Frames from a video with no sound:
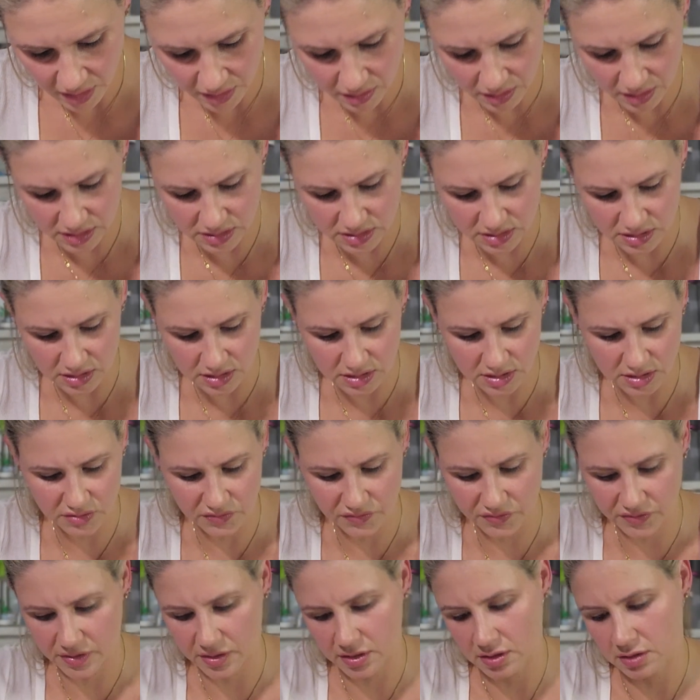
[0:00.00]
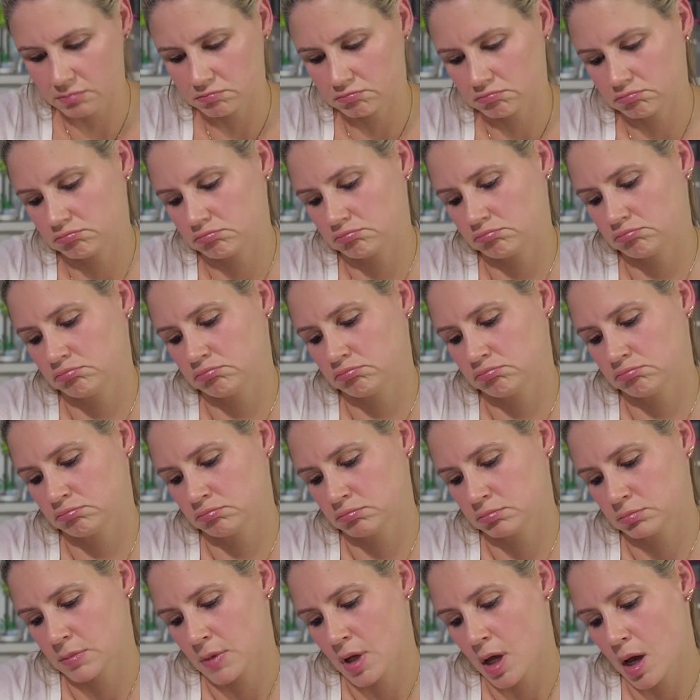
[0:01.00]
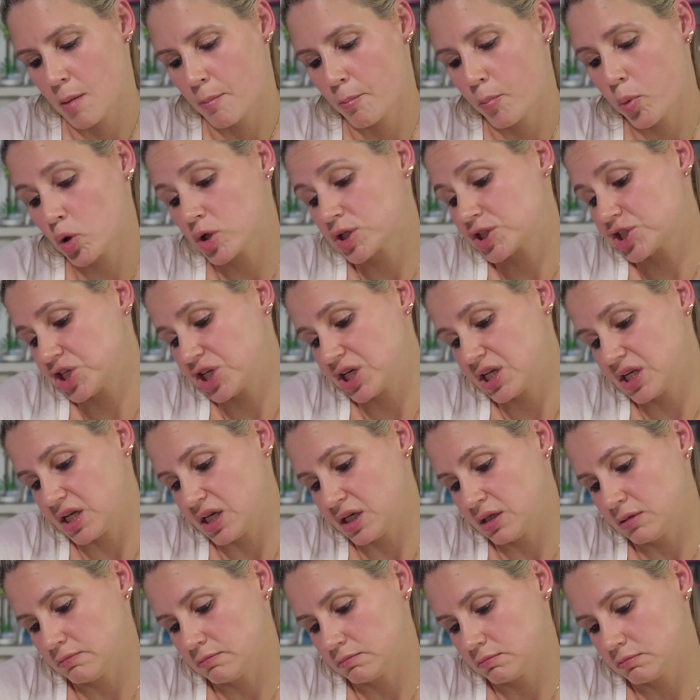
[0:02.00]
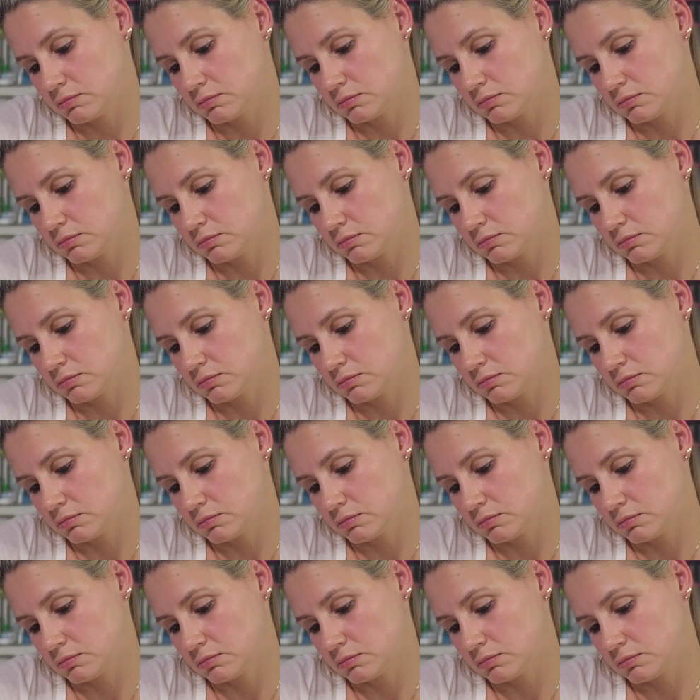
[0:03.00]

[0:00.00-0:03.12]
this is from Porcini.